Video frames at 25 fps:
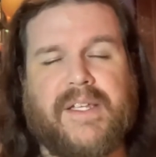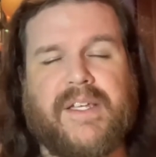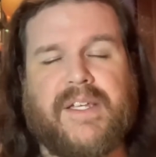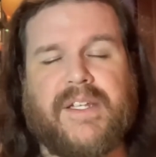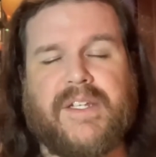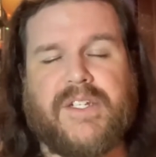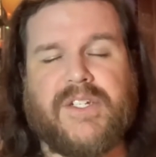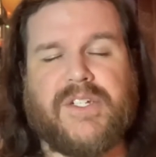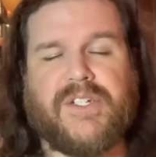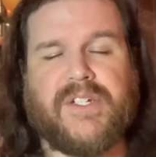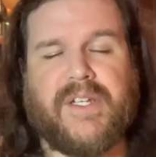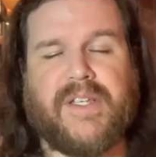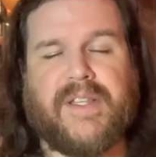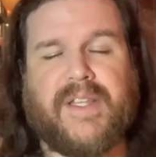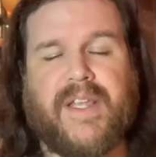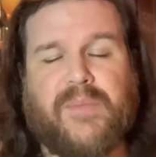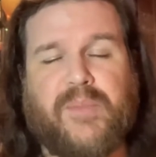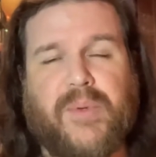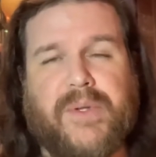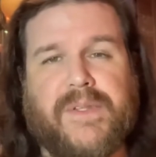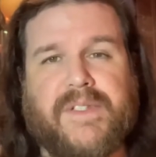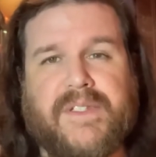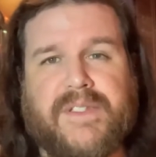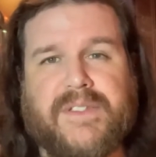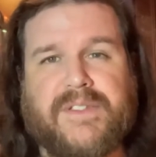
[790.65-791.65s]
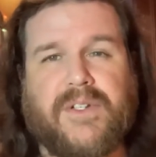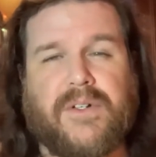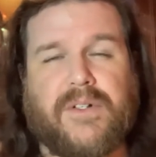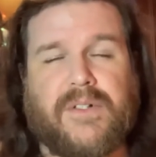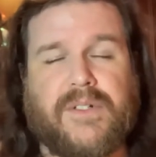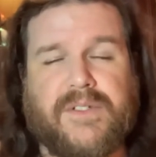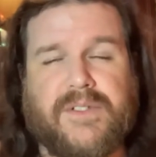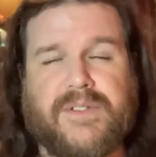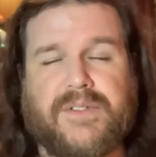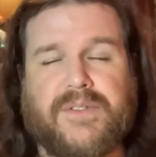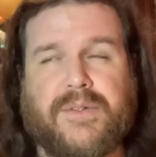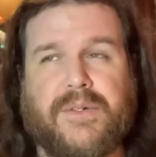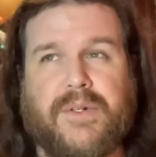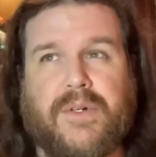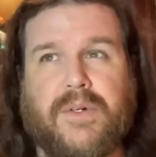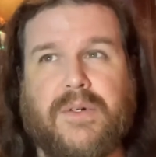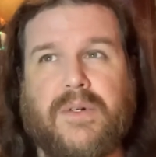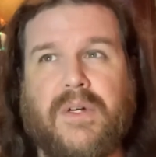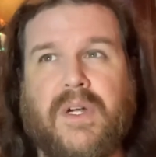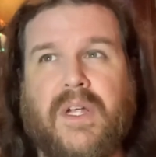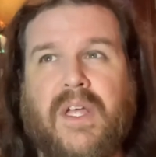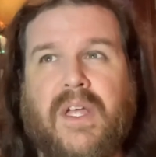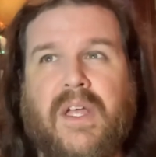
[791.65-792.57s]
conditioning they put these girls through.